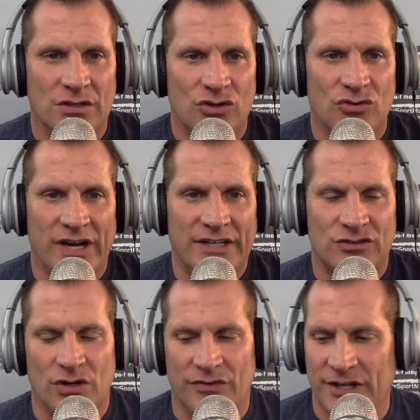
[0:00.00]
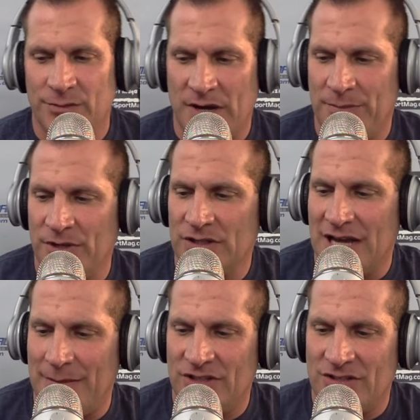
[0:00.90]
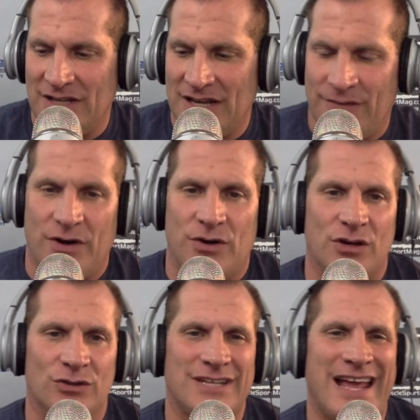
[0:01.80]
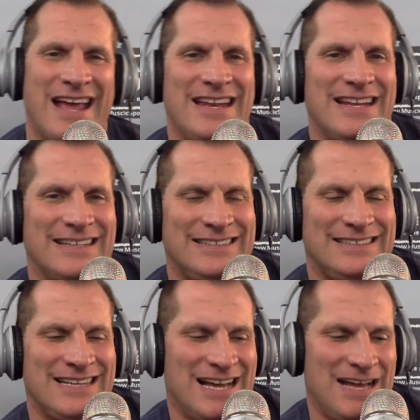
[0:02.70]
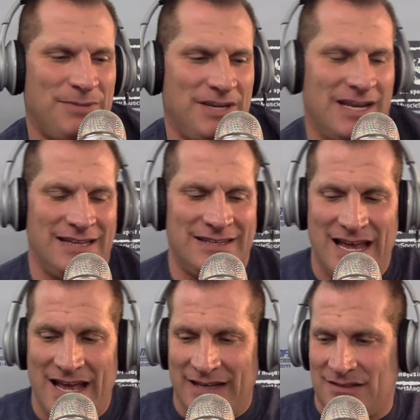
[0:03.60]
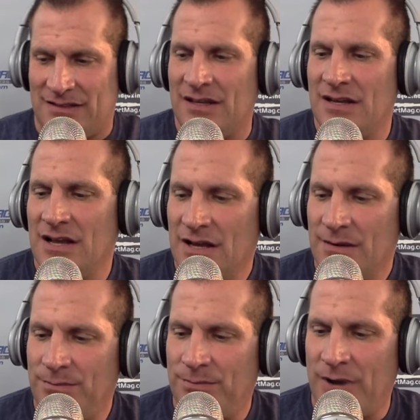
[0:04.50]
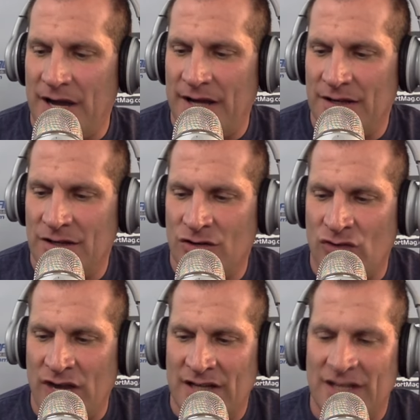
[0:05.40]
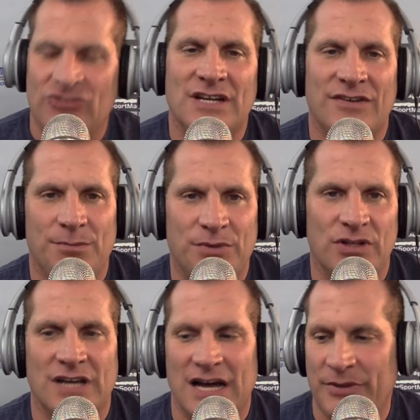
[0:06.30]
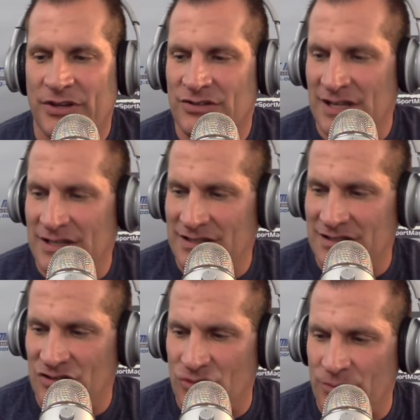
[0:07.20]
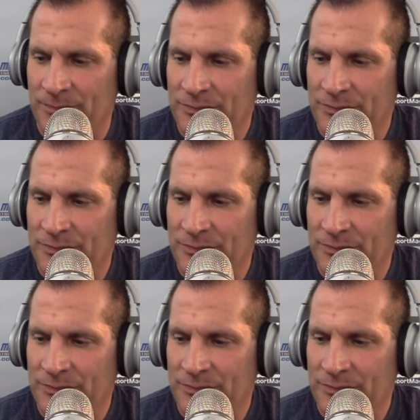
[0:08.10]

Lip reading: great stories by Bill Dobbins in there. Photos and copy and text by the great legendary Bill Dobbins in this issue.